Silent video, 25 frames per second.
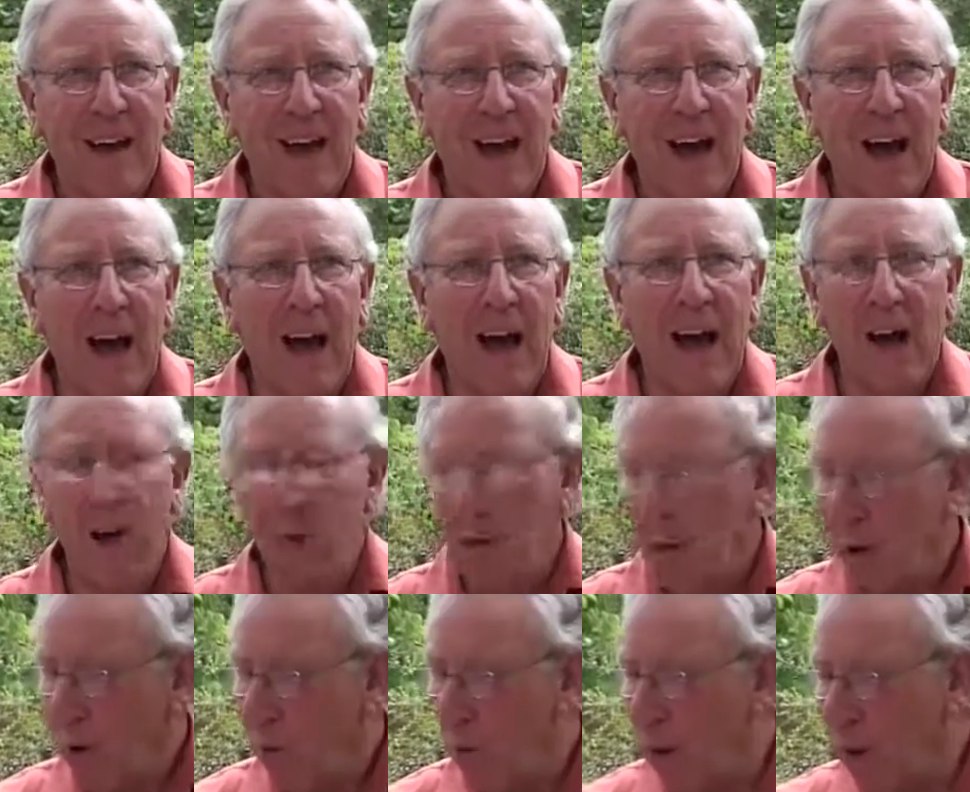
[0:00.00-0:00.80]

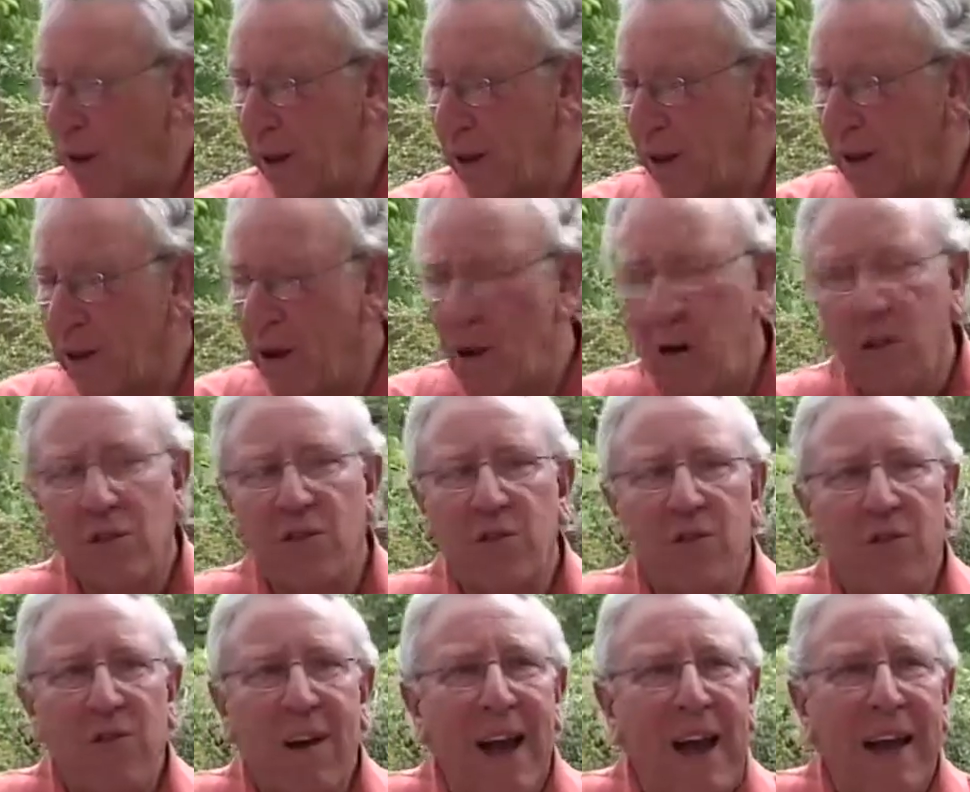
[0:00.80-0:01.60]
when
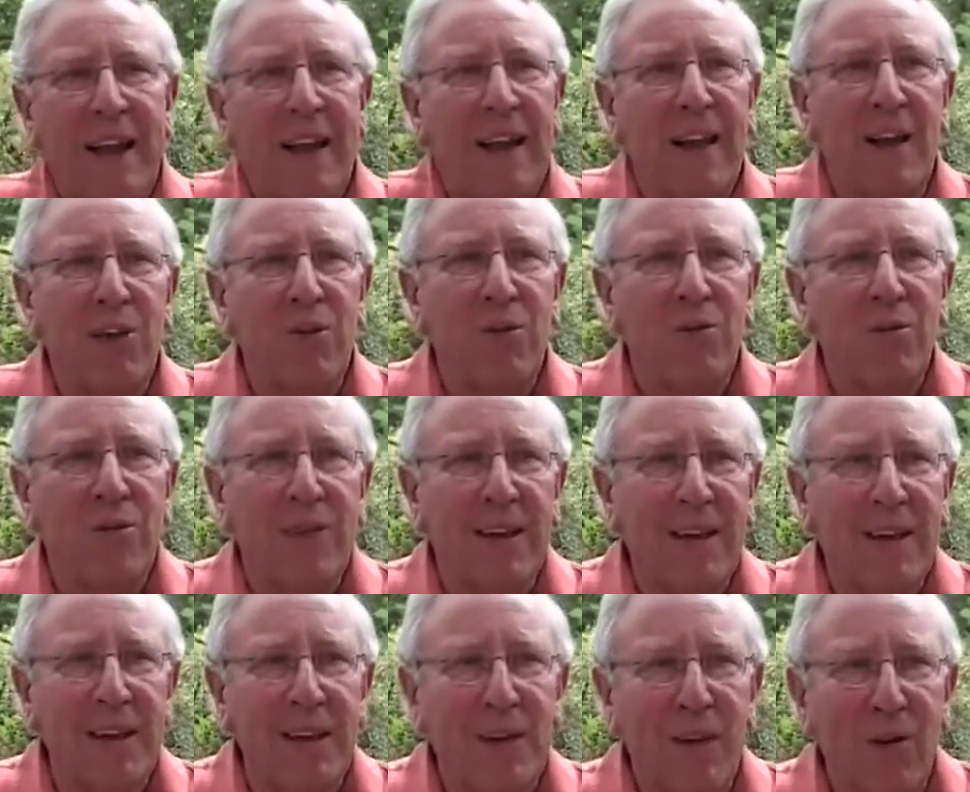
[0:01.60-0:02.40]
Australia and New
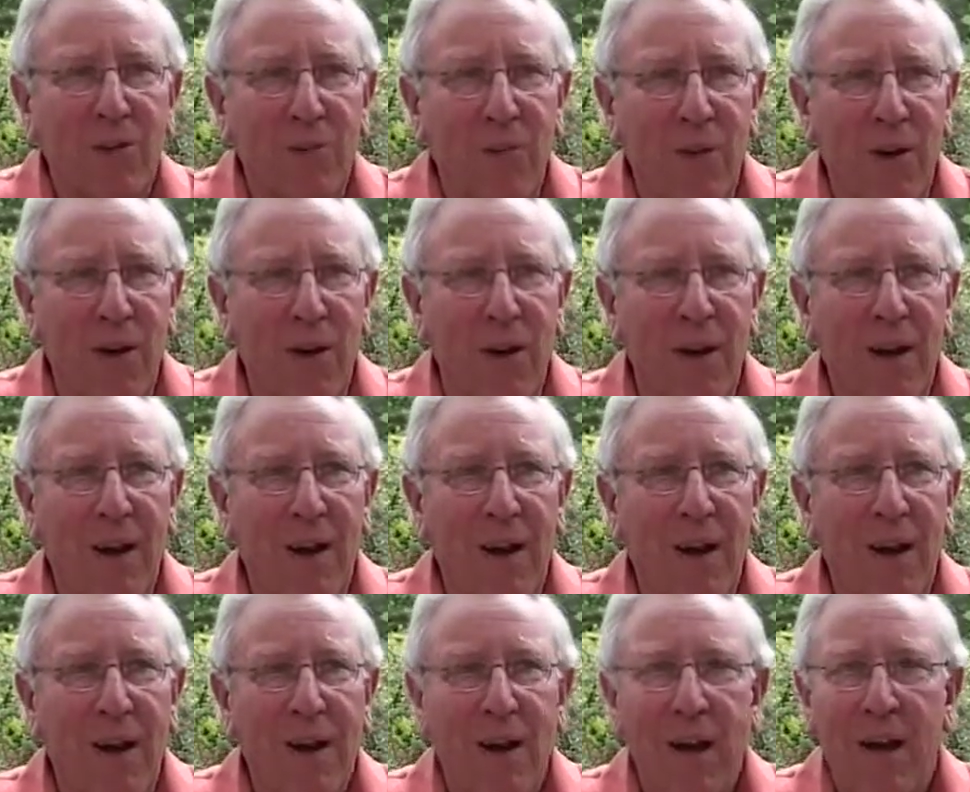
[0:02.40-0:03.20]
Zealand were
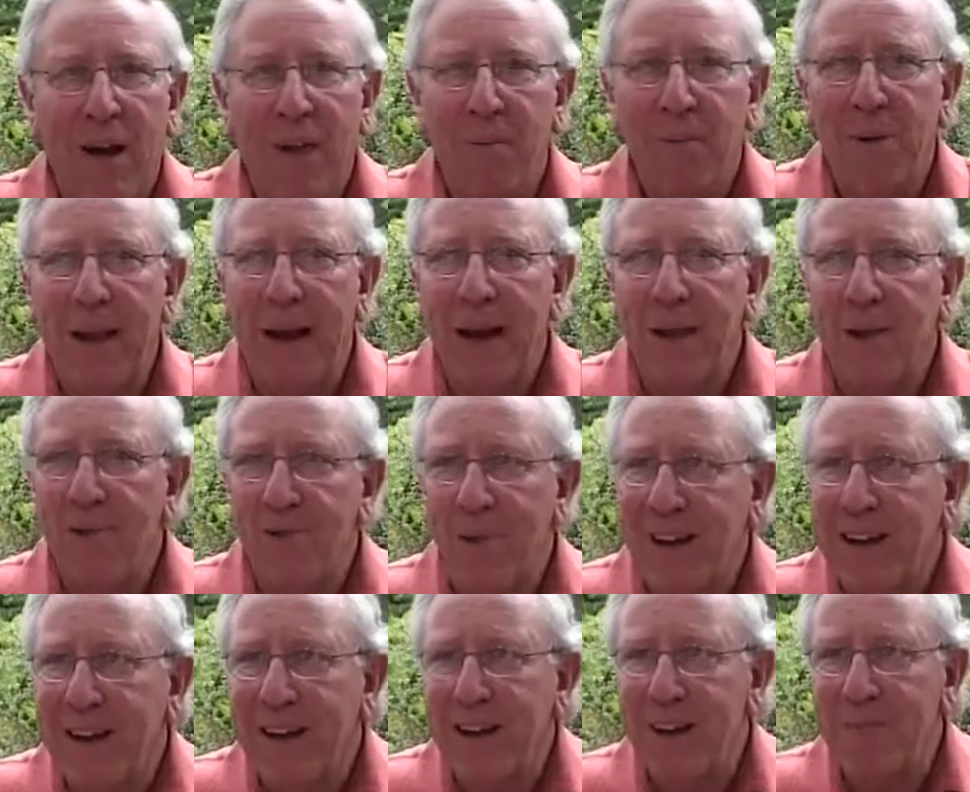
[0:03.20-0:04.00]
playing
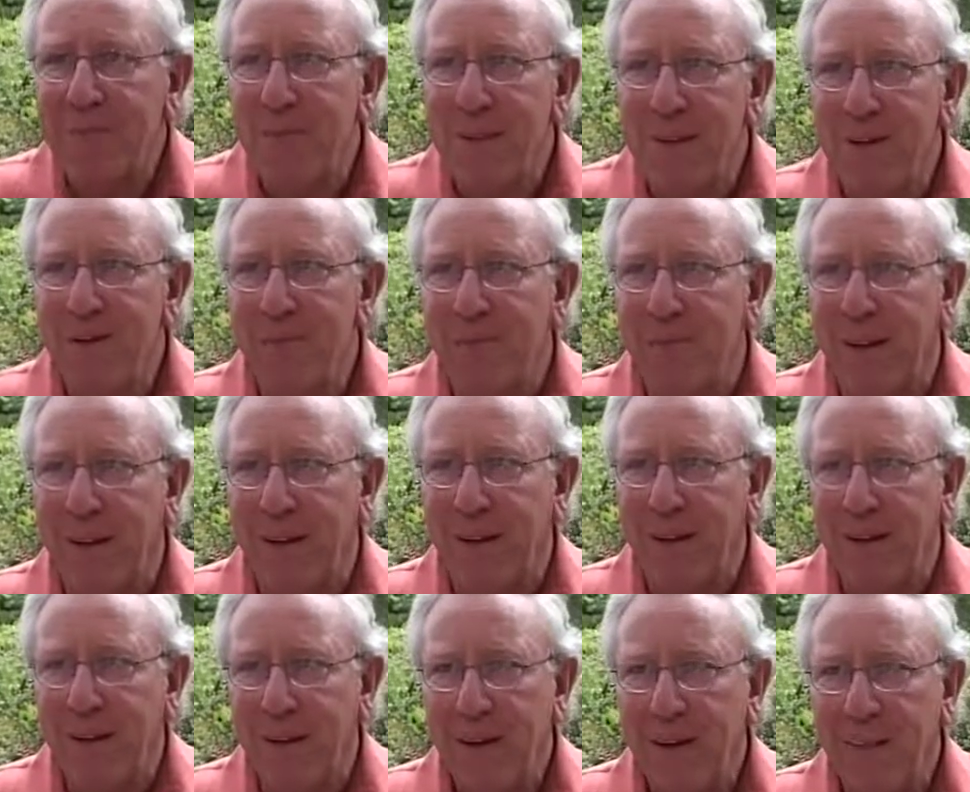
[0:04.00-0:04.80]
cricket in
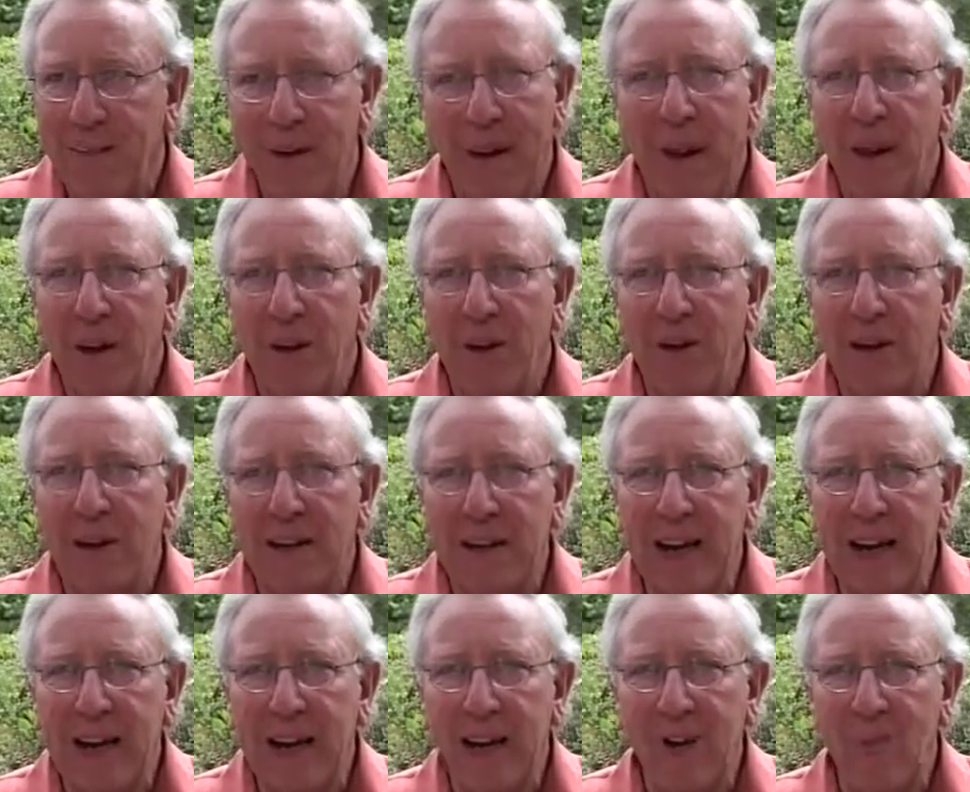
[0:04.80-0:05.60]
Melbourne about
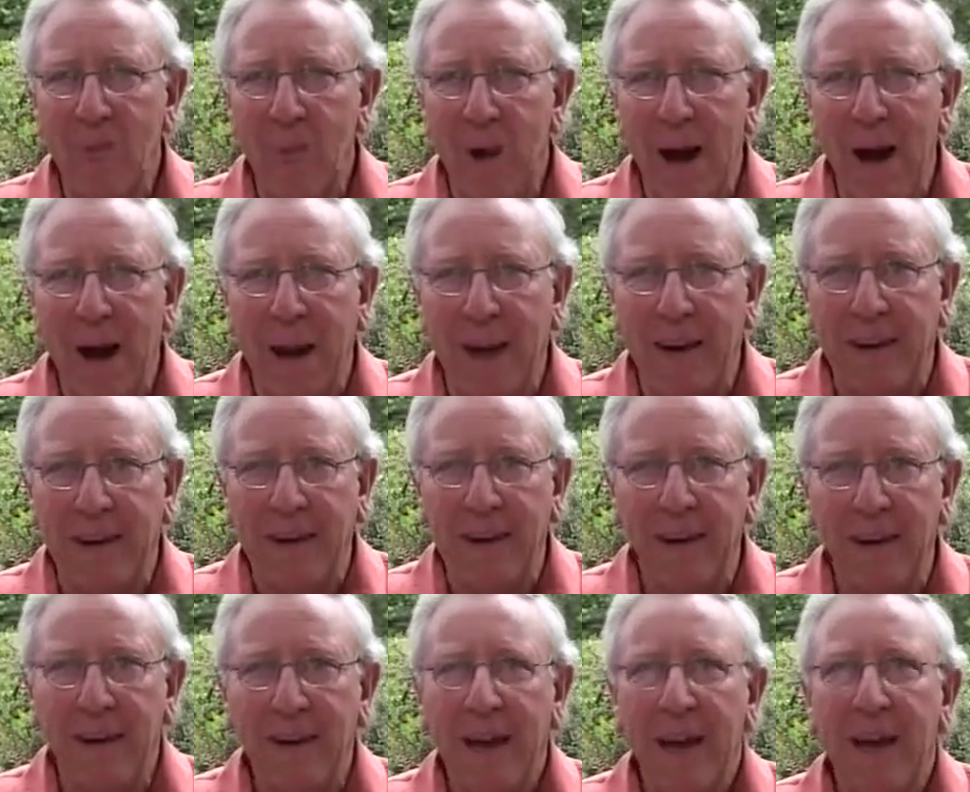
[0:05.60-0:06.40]
1981.